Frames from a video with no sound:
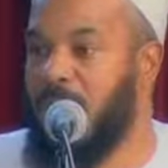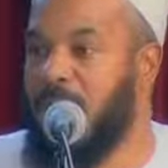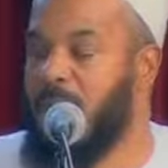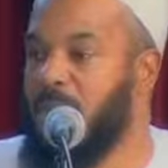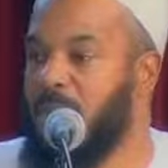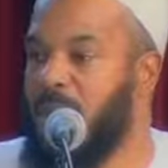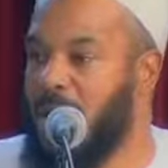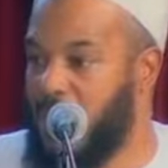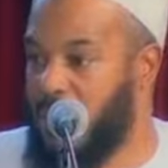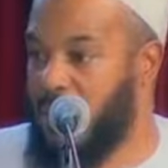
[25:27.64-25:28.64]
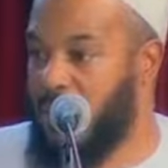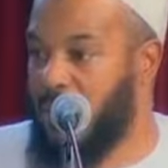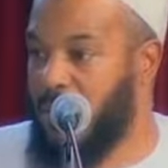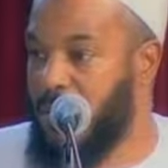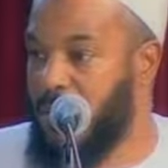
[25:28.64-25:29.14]
bint Abi Bakr,
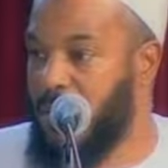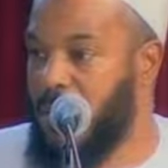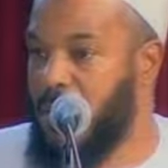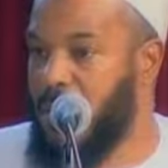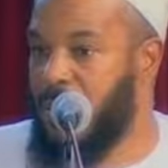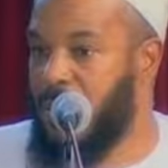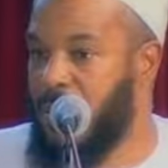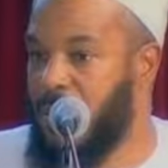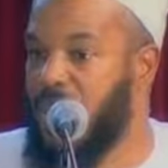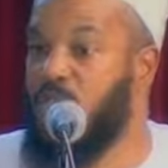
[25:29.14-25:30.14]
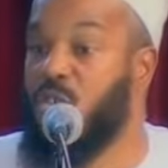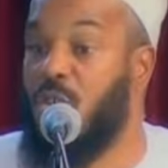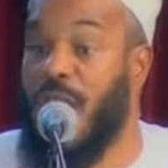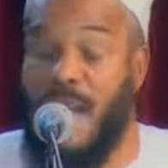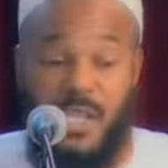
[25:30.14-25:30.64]

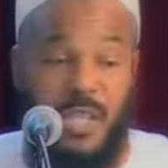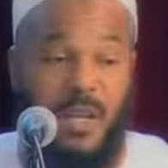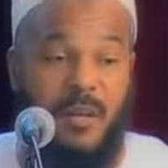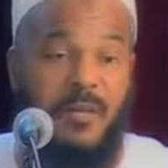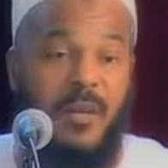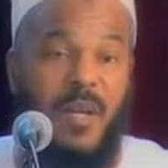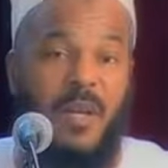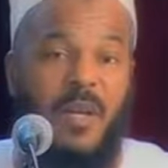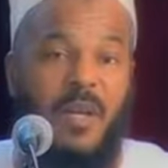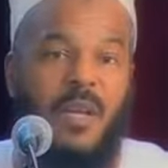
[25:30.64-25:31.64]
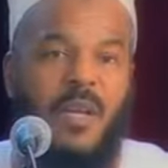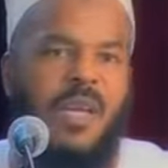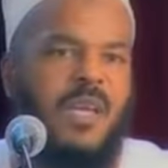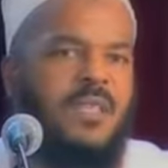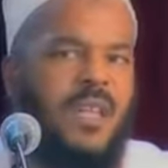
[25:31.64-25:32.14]
sister of Aisha,
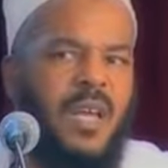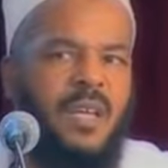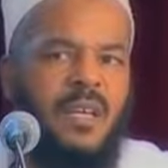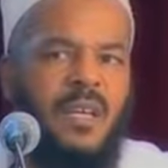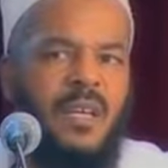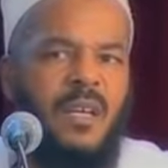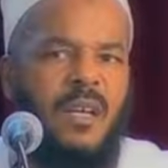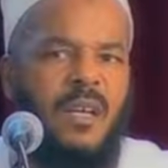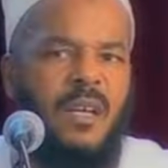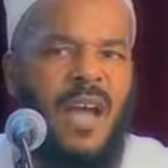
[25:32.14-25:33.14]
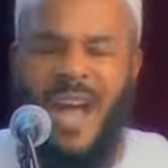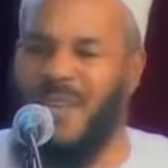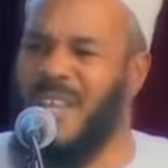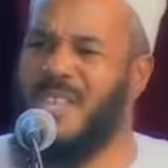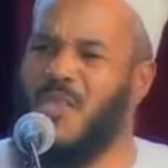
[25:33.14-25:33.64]
he said,
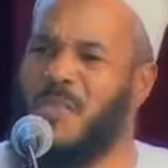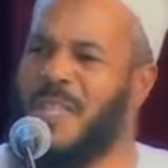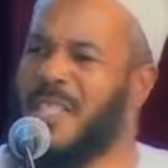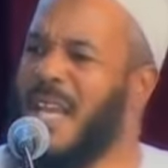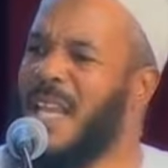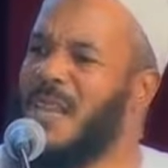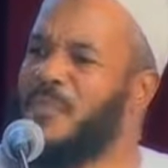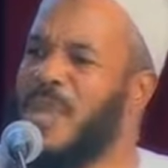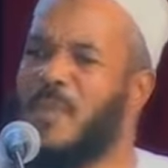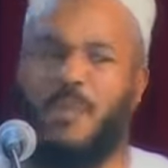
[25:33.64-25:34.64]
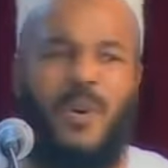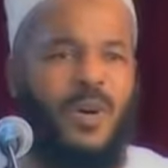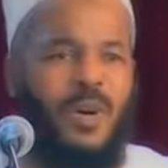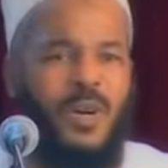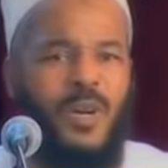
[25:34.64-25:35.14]
how can you be telling
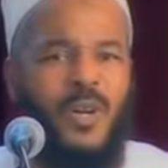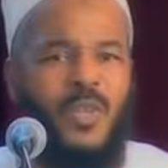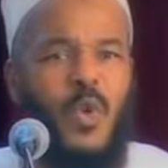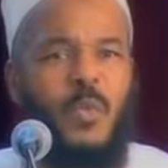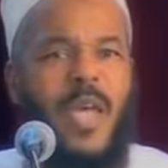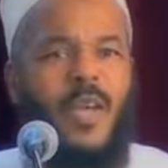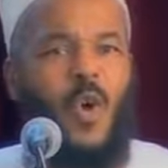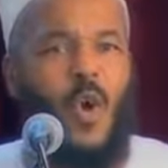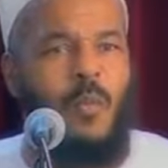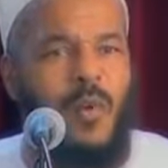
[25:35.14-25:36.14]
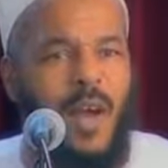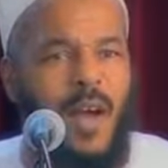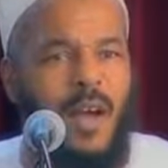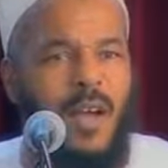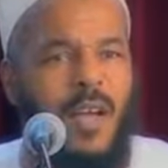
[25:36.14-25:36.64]
people to make
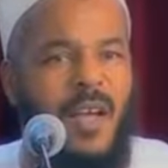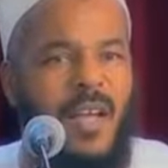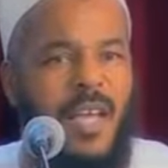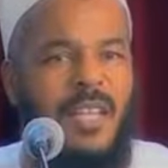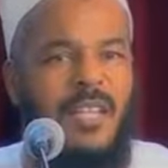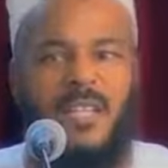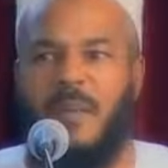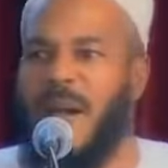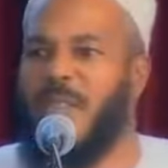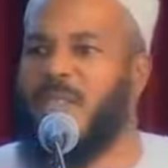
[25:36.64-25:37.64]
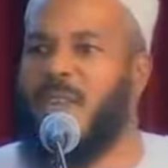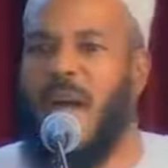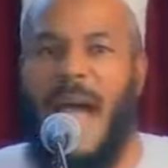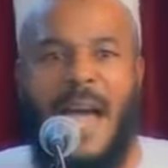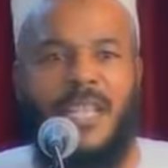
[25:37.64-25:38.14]
Umrah in the months
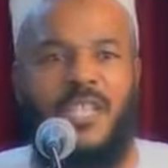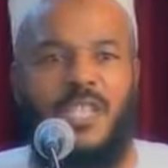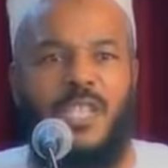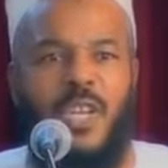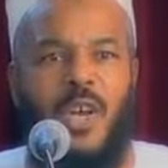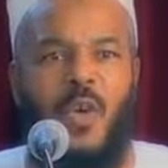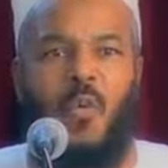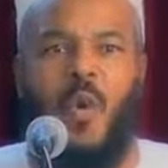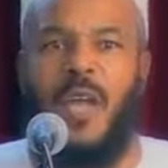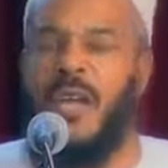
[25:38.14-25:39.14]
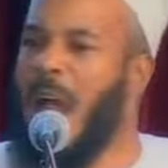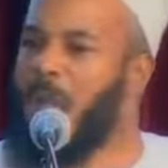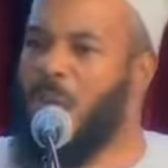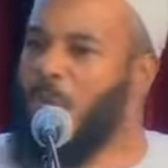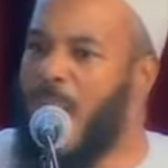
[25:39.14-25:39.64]
of Hajj when
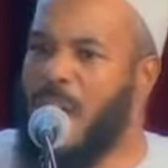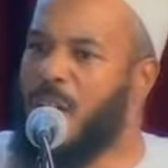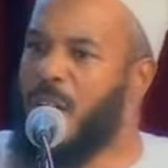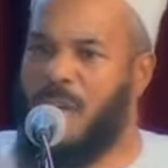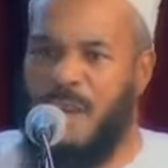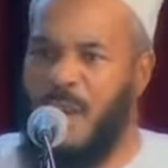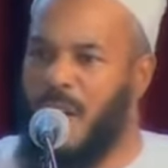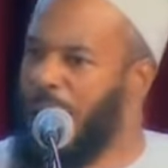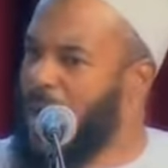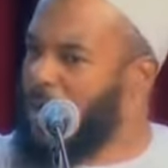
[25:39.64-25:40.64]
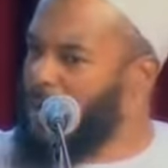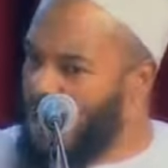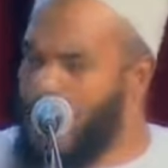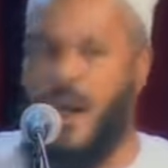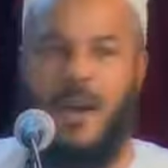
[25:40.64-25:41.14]
Abu Bakr and
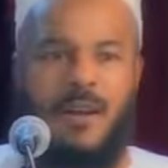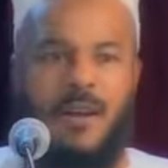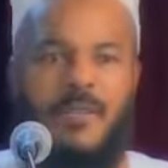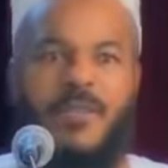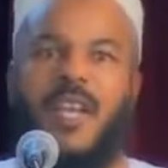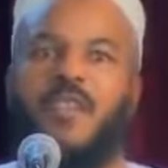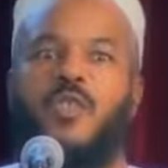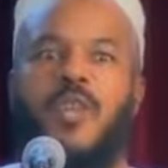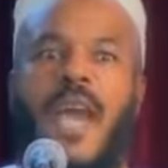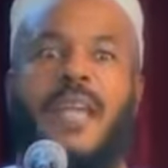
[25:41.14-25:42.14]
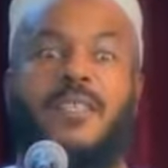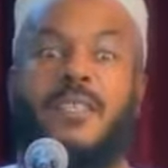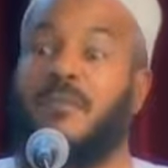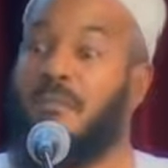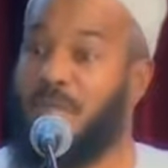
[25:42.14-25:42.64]
Umar said you can't?